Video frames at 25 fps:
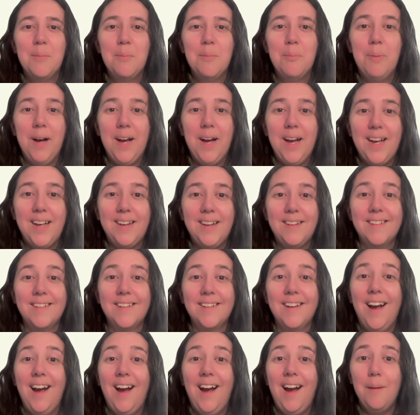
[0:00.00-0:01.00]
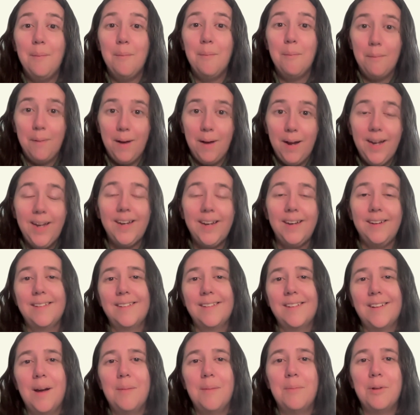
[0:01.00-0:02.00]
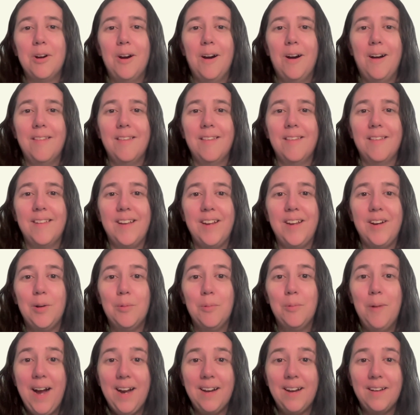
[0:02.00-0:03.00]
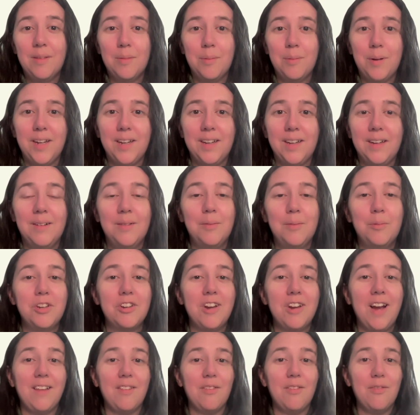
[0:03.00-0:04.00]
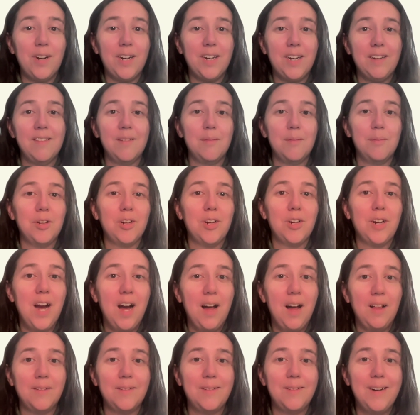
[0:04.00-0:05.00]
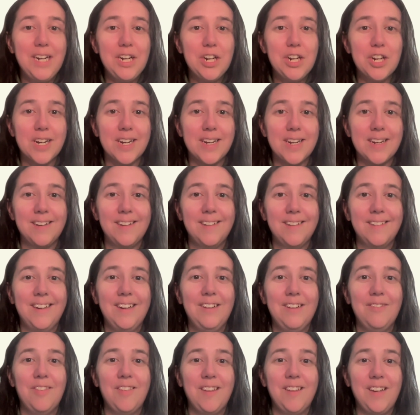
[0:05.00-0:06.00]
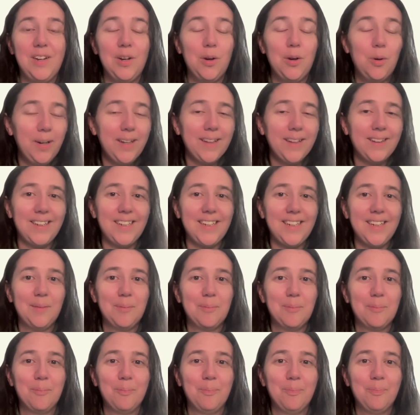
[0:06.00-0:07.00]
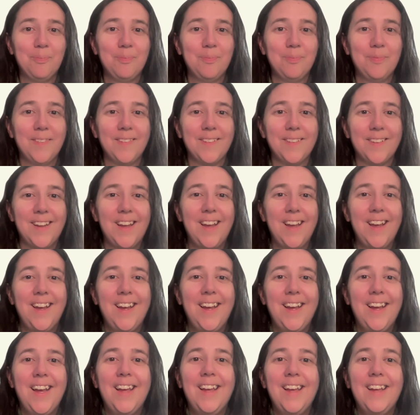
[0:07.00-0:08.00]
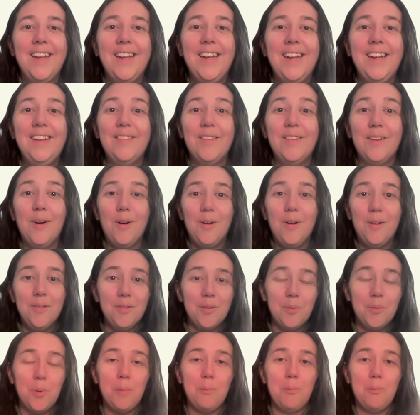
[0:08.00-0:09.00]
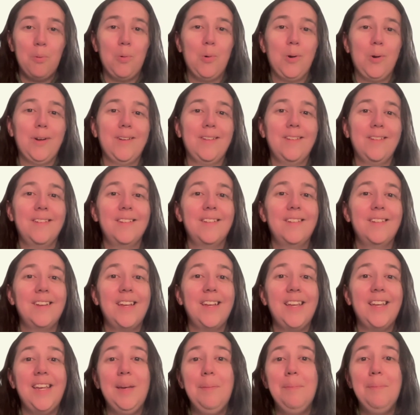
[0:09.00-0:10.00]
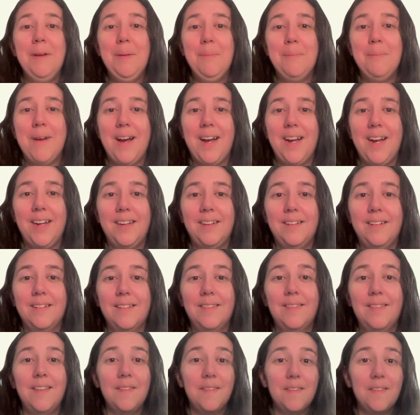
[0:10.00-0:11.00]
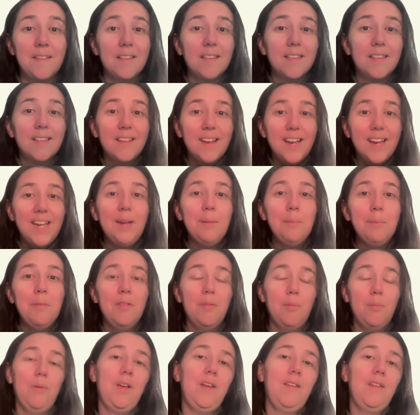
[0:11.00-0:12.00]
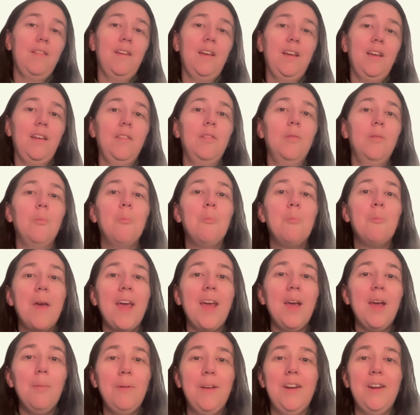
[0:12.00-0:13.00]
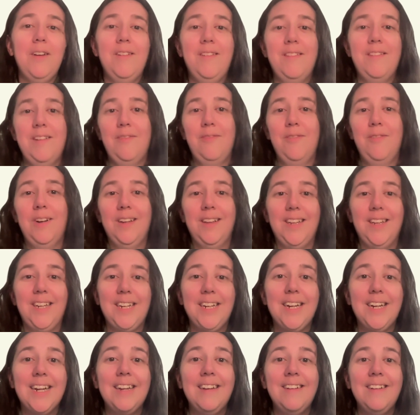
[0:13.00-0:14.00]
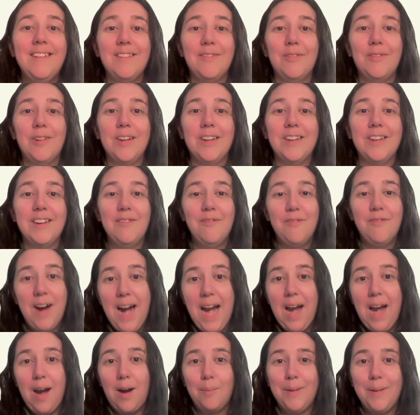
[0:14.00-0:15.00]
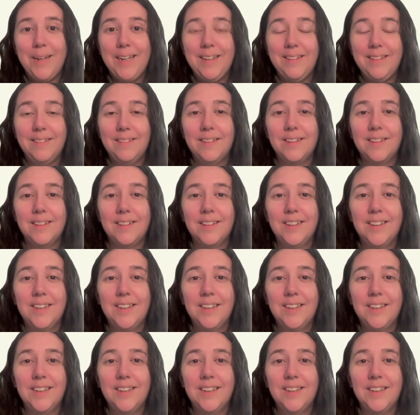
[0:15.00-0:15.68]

but I might come across a cedar waxwing, which has very similar coloration if seen quickly. It's also important to keep in mind that the same species may appear differently in different environments.